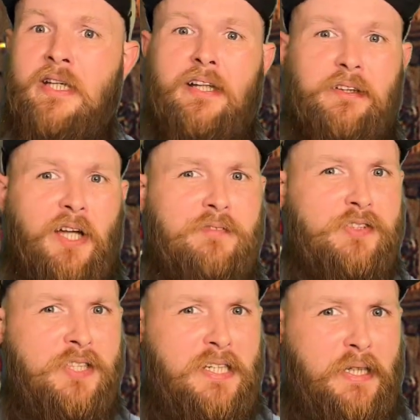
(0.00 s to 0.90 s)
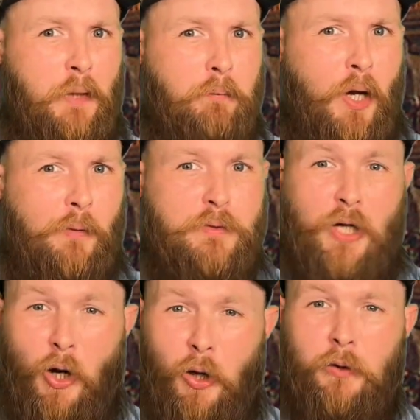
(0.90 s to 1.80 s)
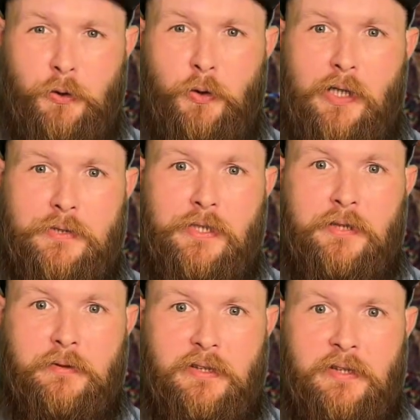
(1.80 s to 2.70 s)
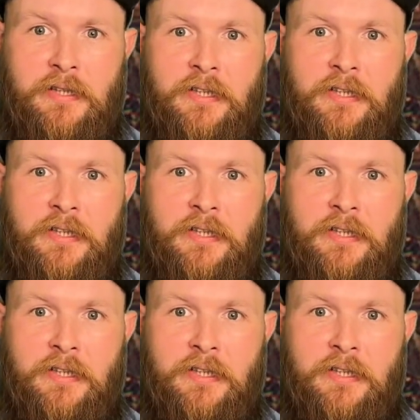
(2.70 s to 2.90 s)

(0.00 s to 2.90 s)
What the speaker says: and loved singing at pubs all across Italy.